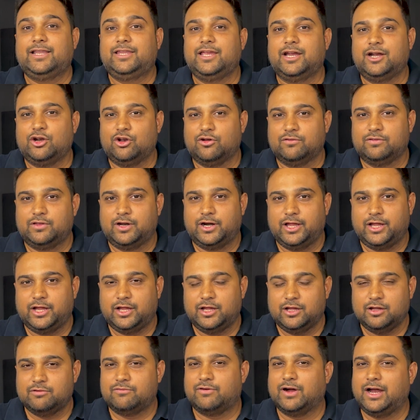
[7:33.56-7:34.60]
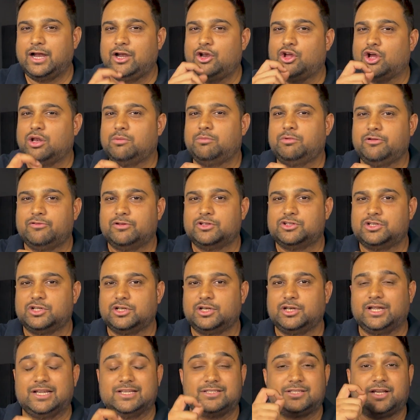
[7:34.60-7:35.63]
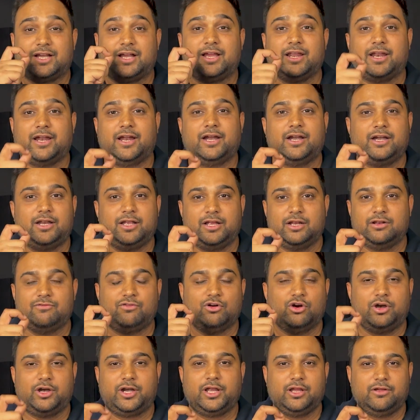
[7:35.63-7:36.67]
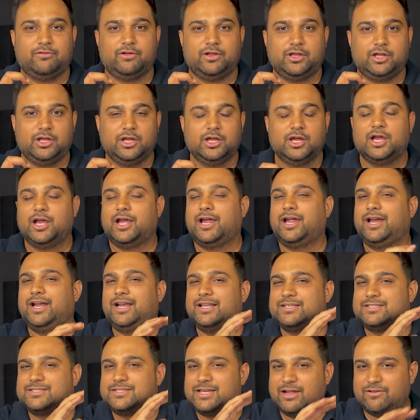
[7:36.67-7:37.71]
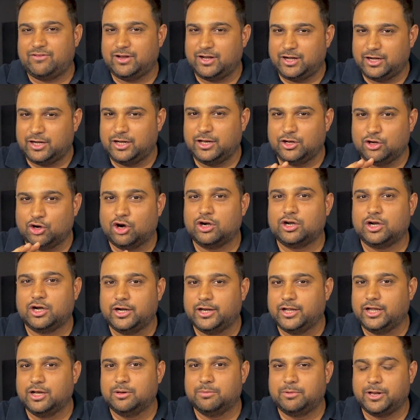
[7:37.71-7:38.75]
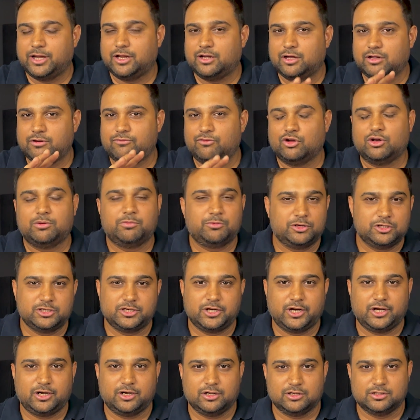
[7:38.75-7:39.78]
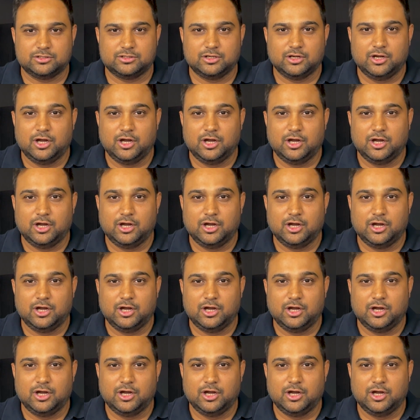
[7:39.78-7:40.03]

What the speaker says: the end of the day, while Dolby Vision is a great deal for TV, it is definitely not a deal breaker for projectors.